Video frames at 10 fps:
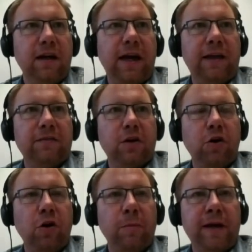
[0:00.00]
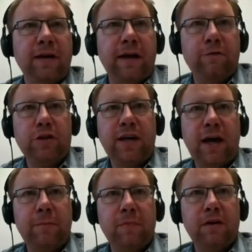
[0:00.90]
and the callback every
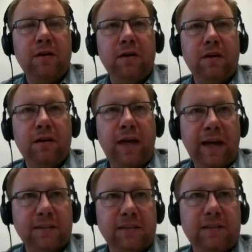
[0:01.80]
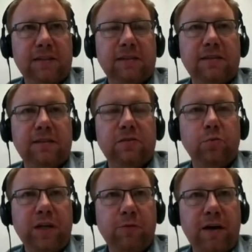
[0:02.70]
time accesses this
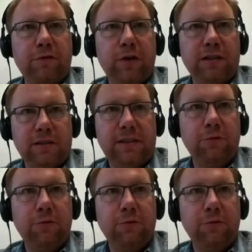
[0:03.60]
weak reference,